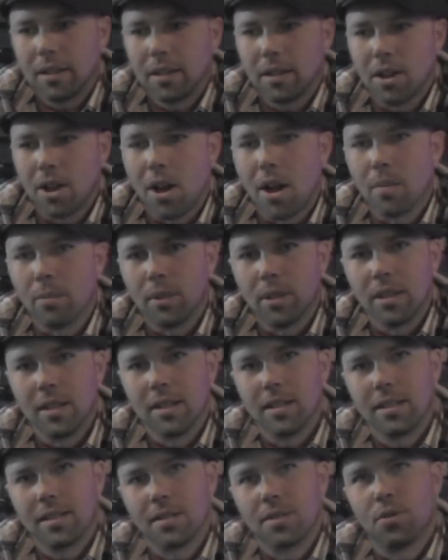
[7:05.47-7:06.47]

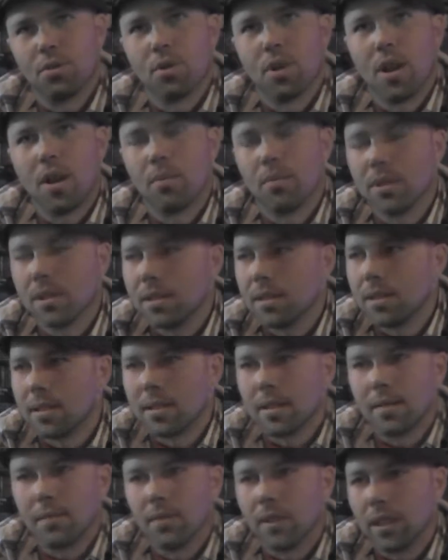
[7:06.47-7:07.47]
comedies and dramas and
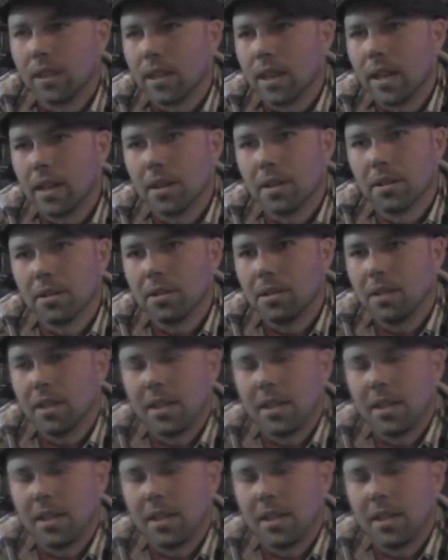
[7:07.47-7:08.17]
stuff like that are,